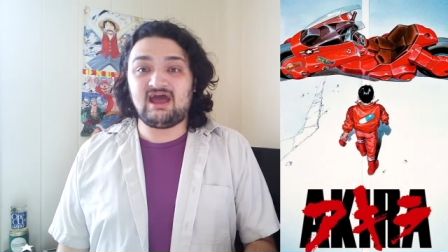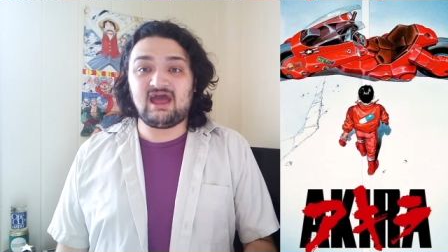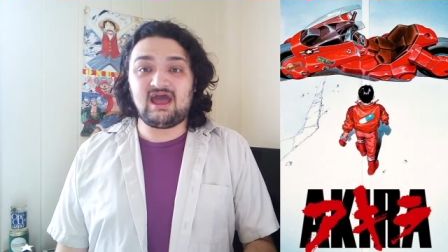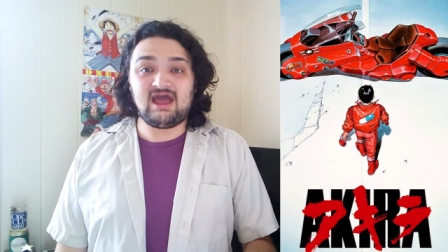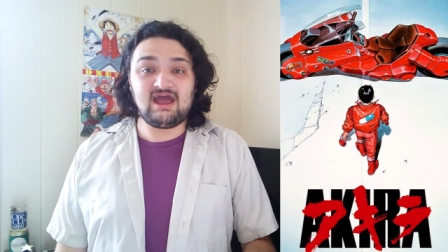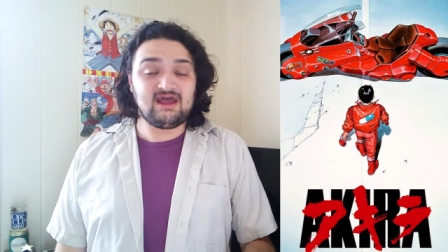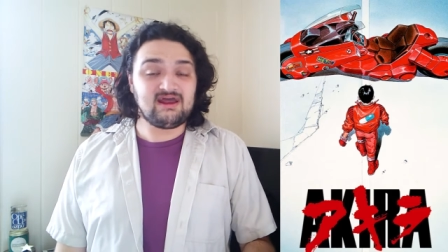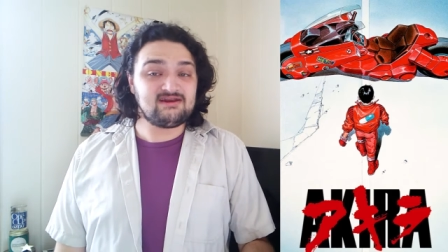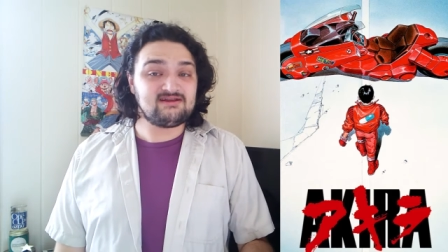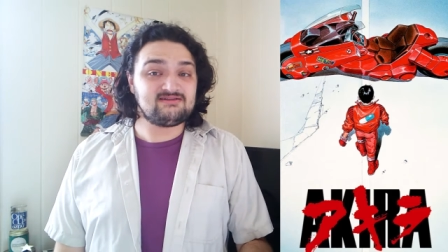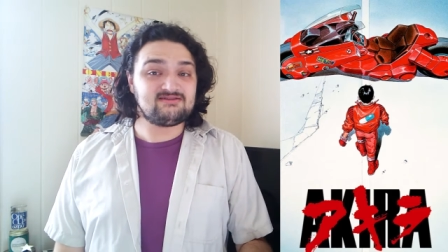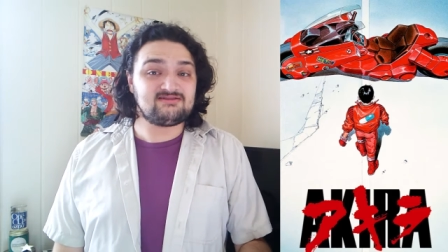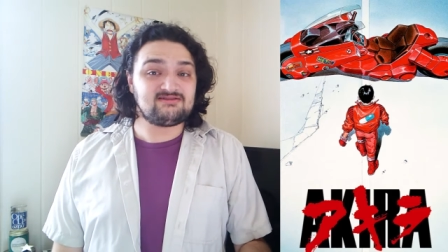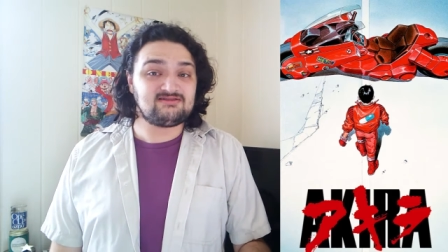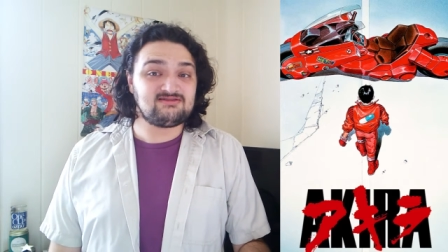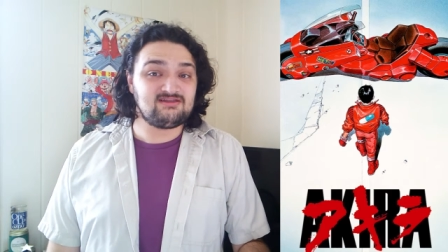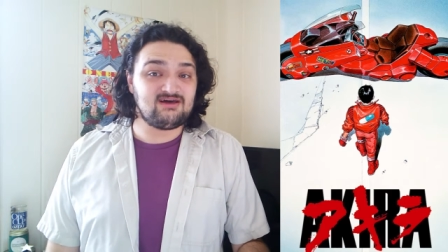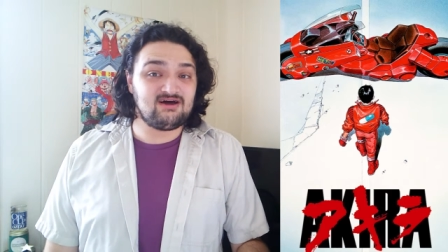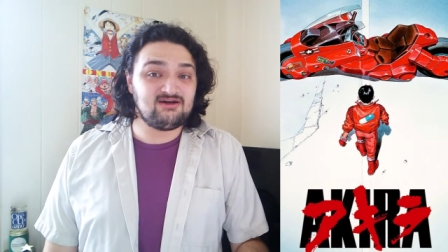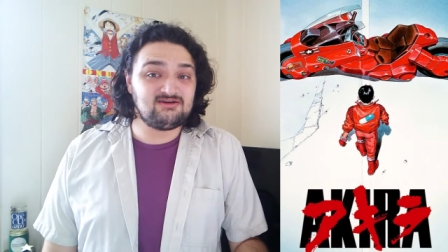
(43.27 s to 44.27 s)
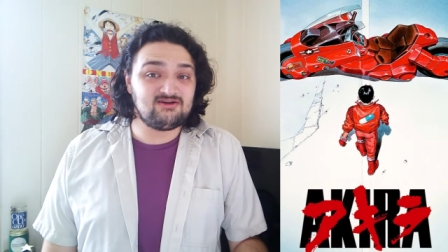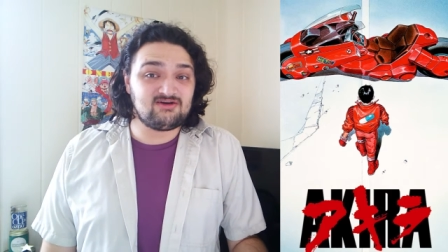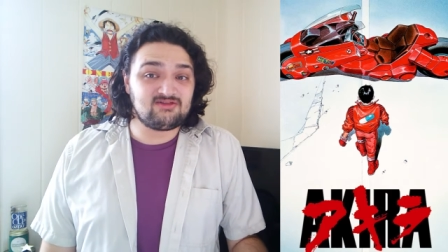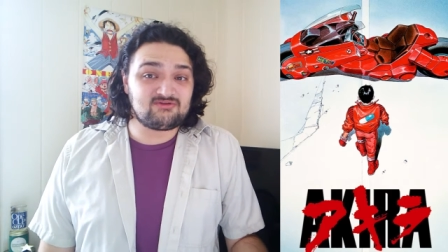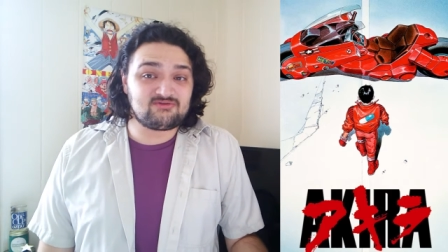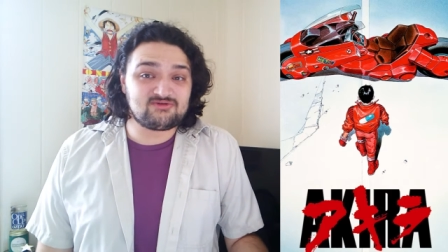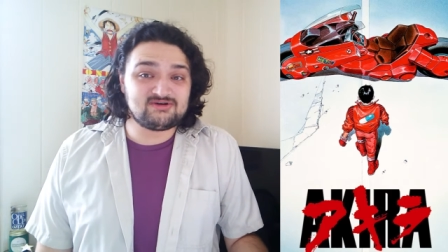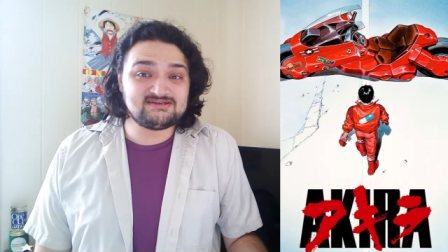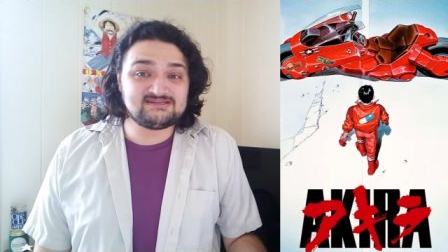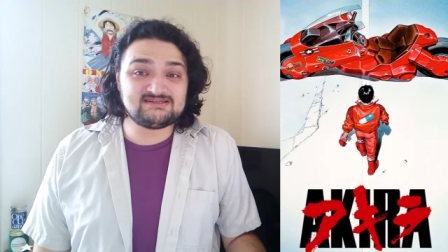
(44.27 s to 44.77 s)
And another
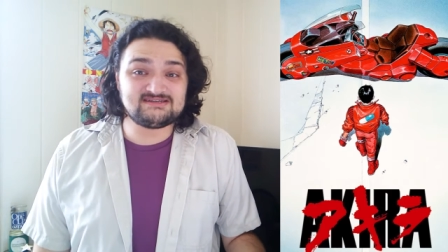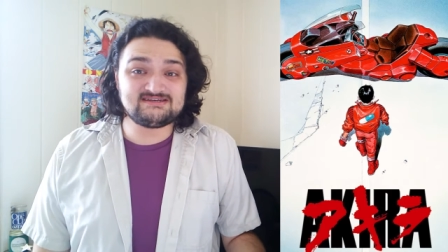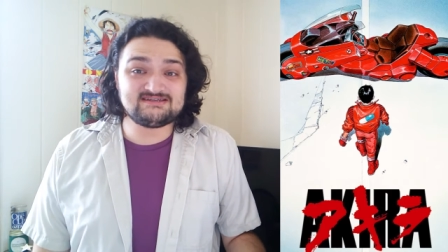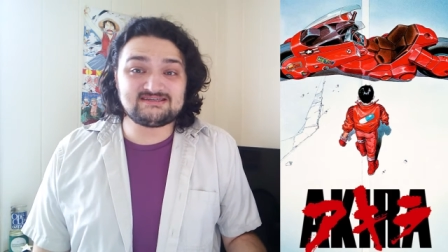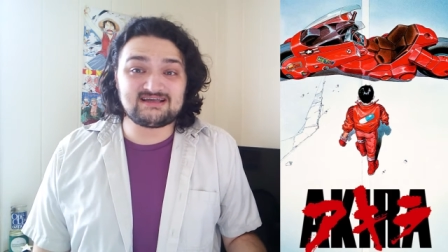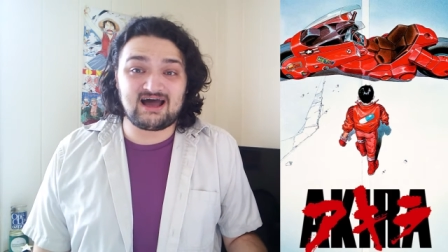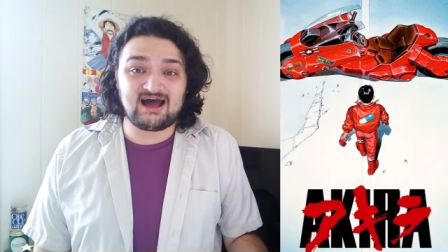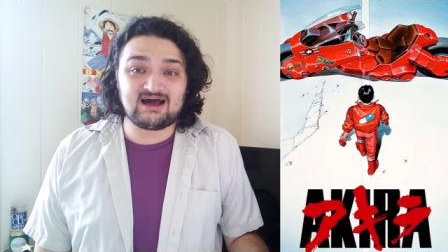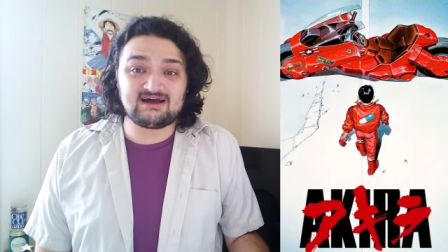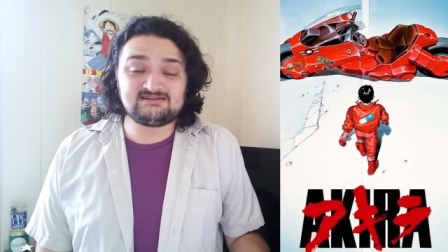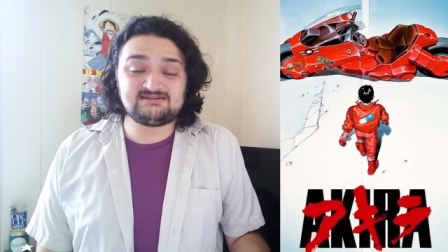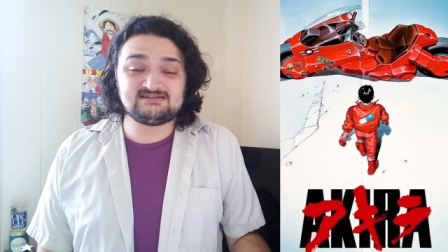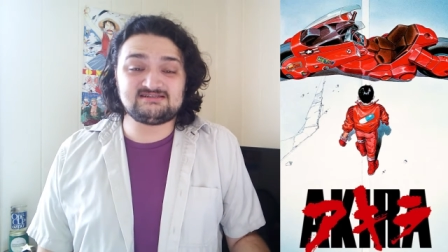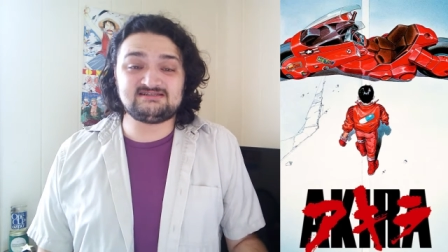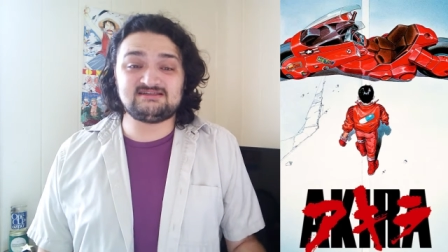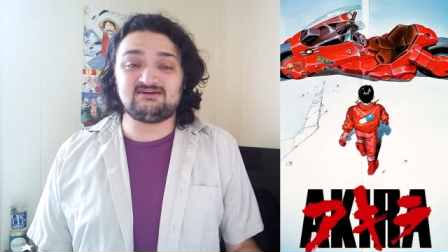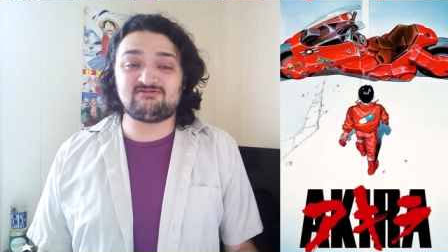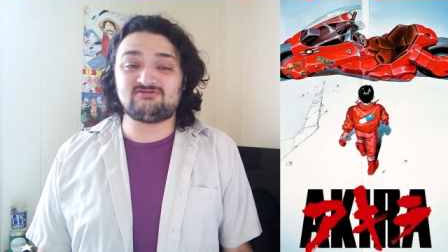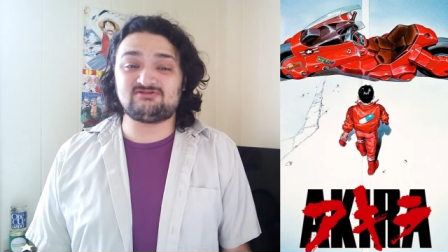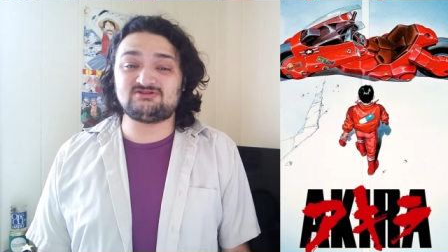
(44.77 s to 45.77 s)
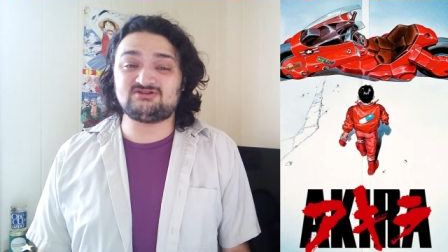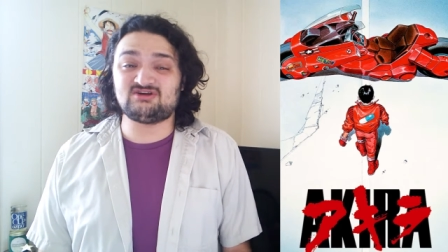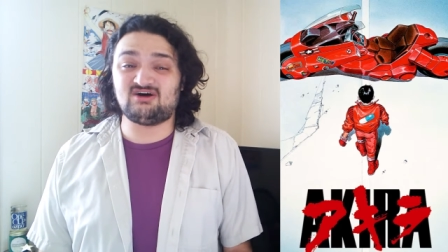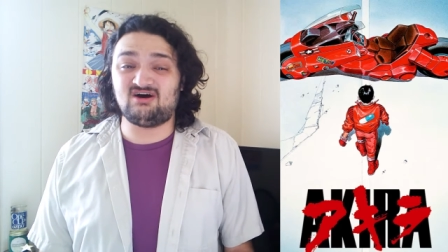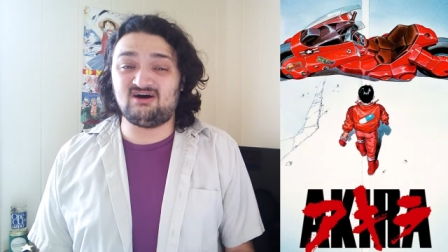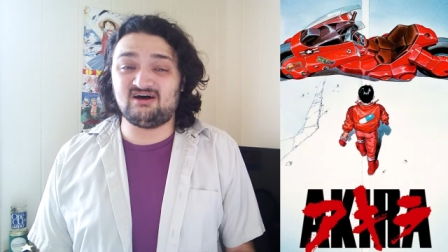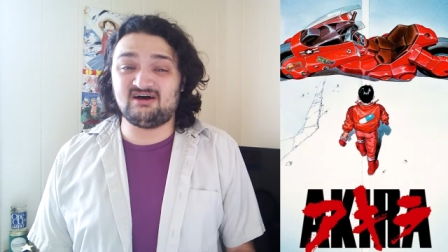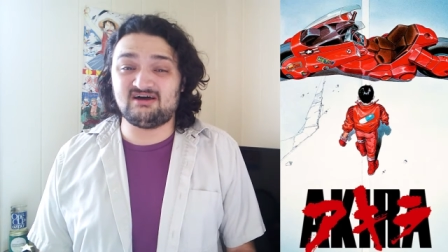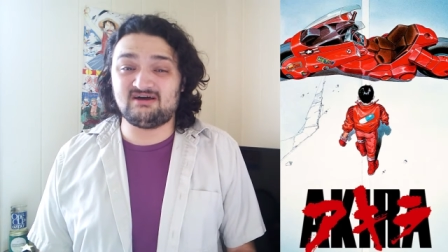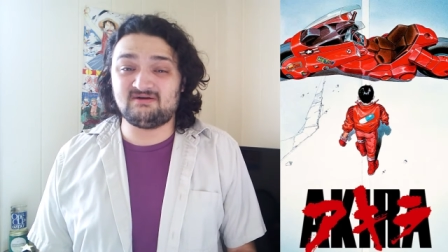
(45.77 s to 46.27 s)
reason is I just never
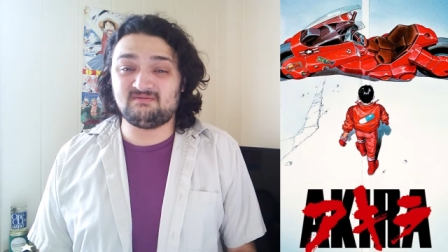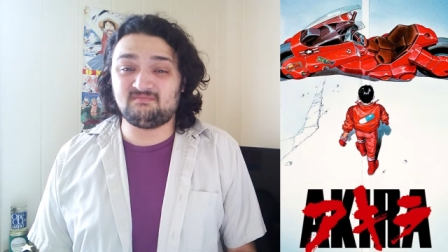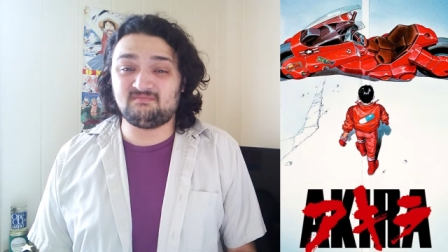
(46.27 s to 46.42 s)
saw it.